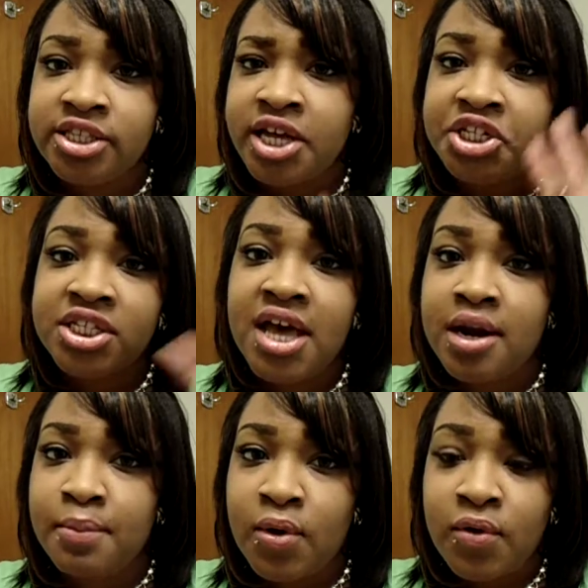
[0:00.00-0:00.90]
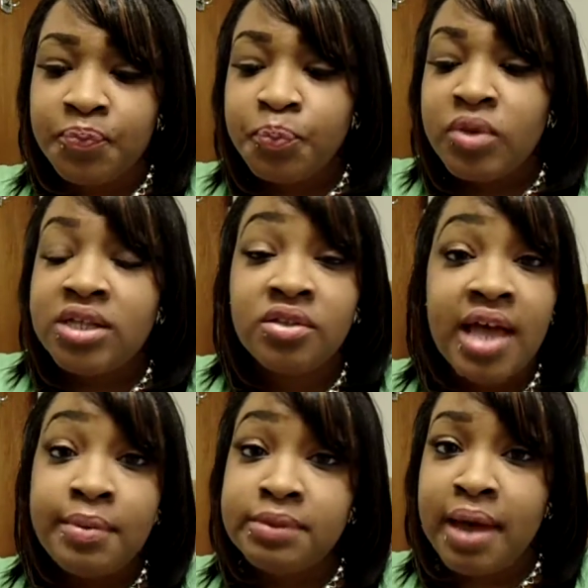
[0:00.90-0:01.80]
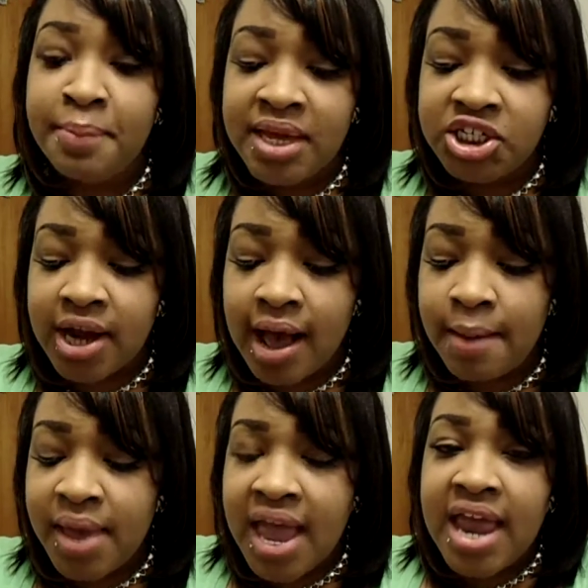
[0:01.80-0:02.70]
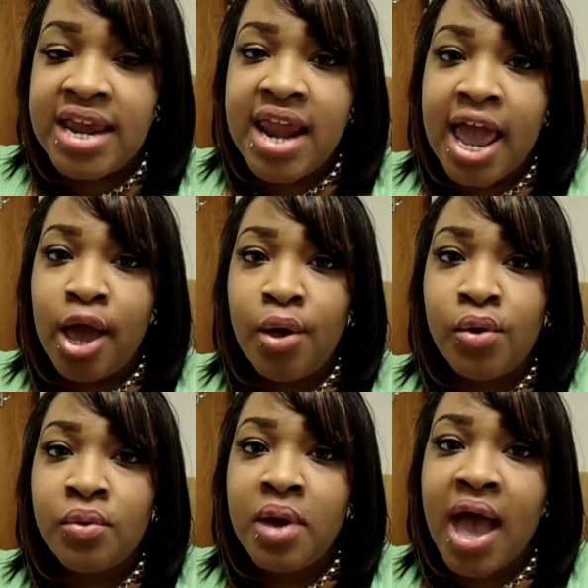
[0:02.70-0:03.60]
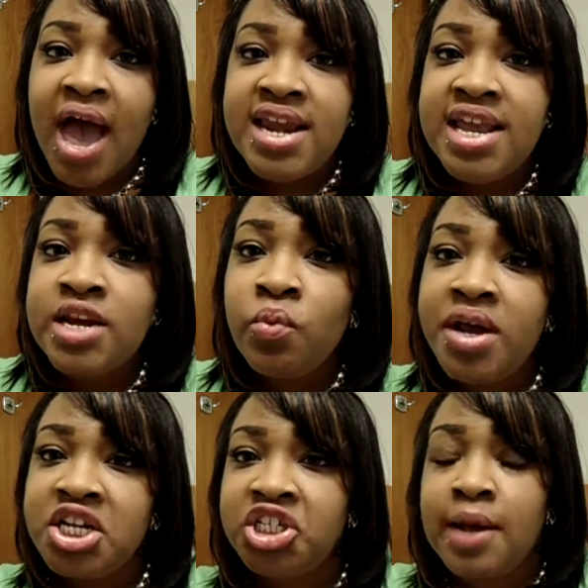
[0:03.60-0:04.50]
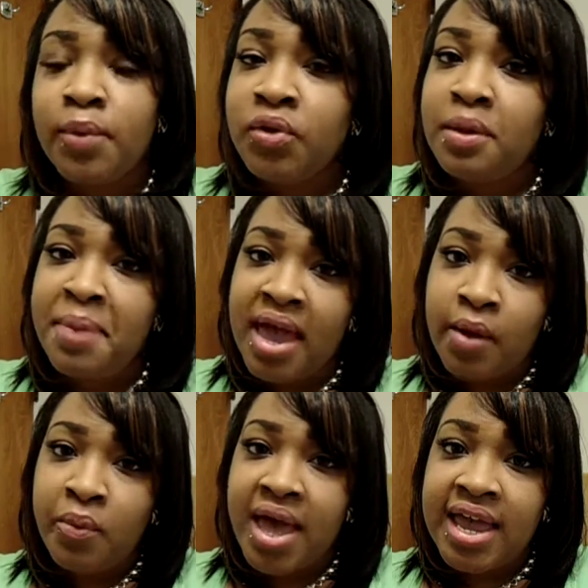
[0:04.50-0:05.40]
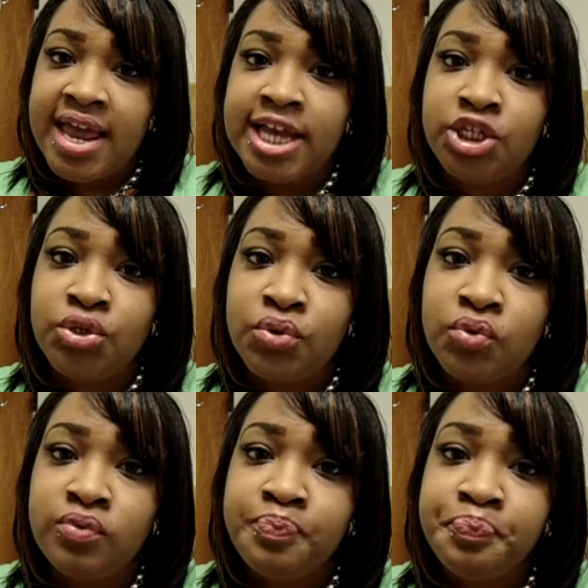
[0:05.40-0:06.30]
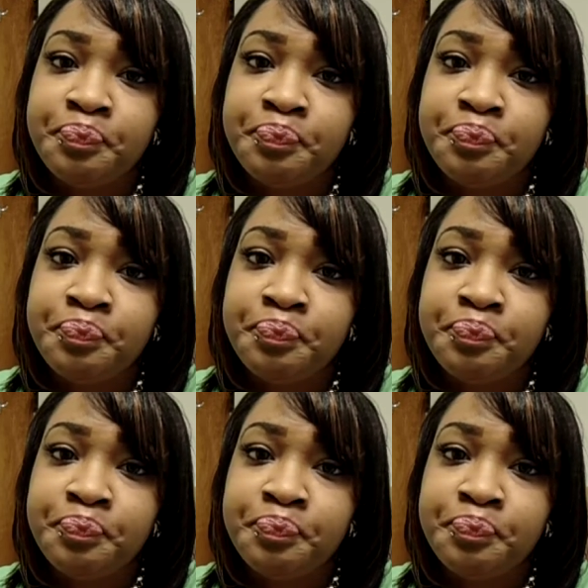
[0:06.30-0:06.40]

I just cut them all so that was my big chop now I didn't want to jump on the bandwagon and do